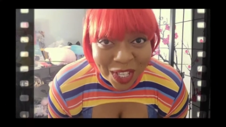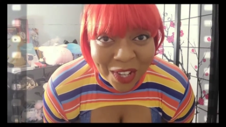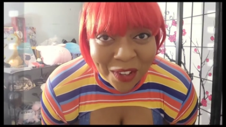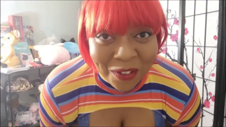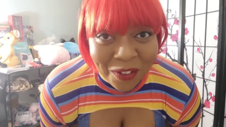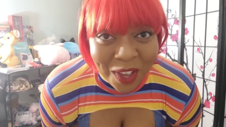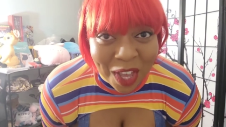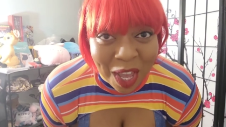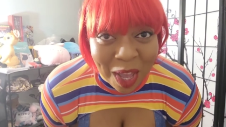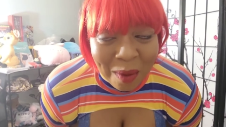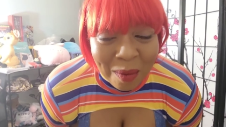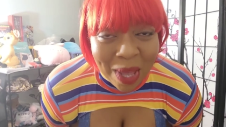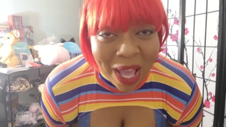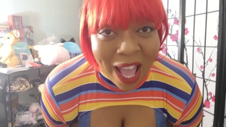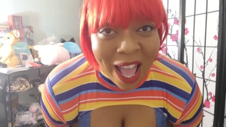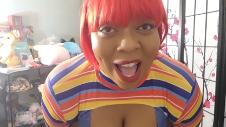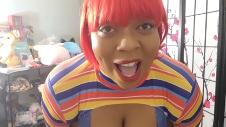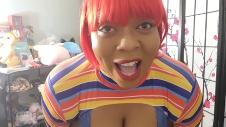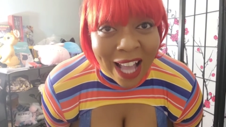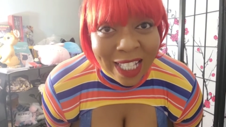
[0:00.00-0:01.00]
thing, fam,
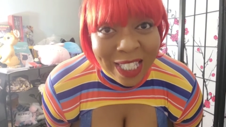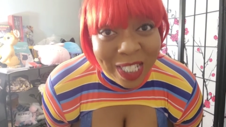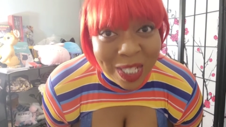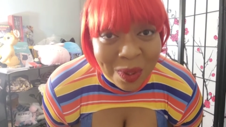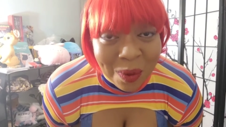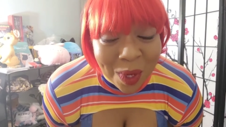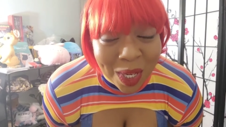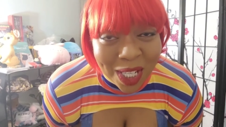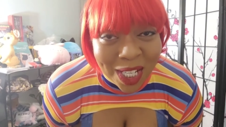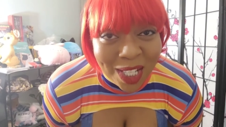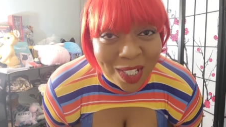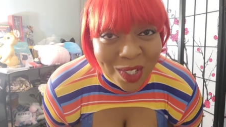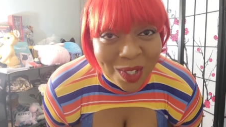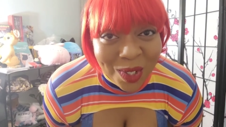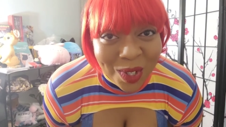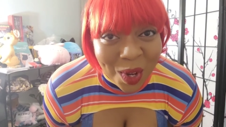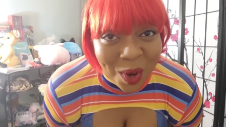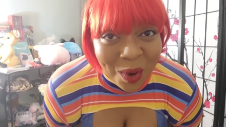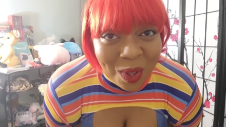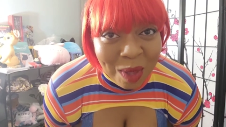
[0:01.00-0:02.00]
I did want to let
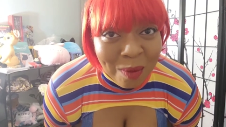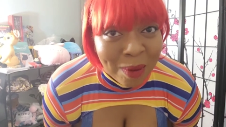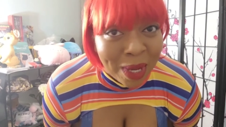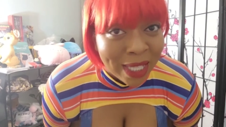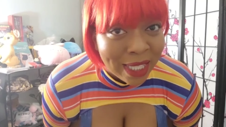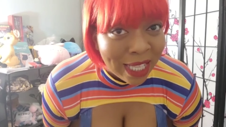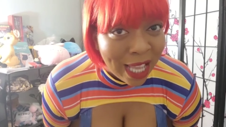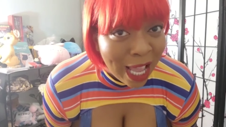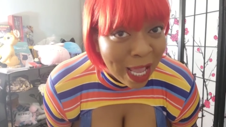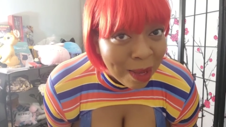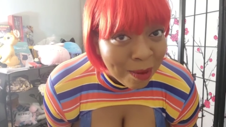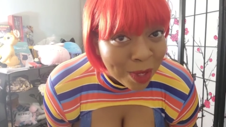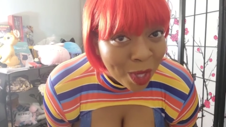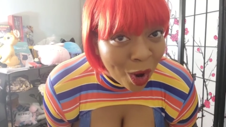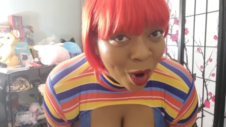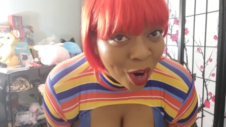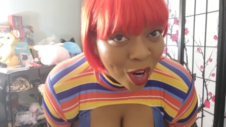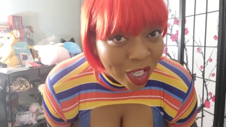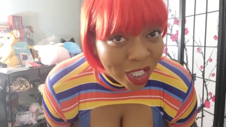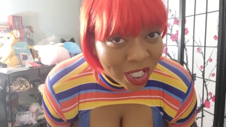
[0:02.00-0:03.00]
you know that my times
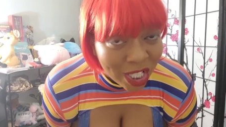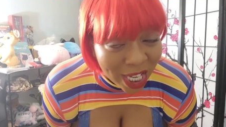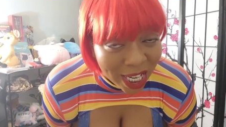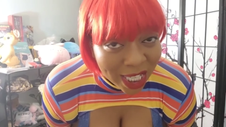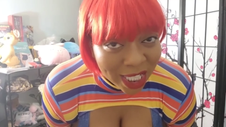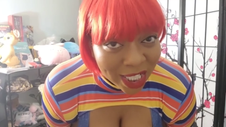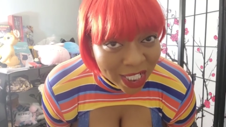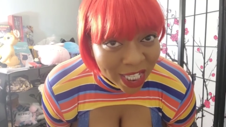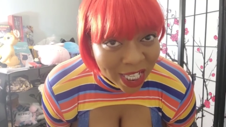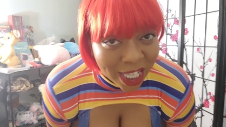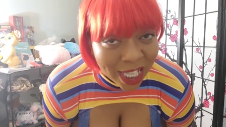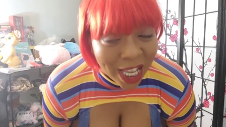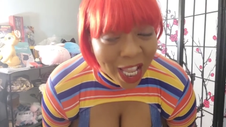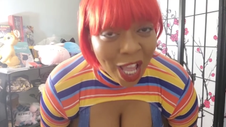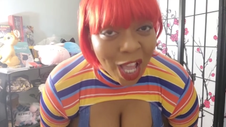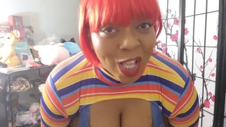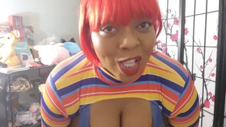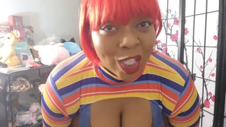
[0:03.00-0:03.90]
are changing.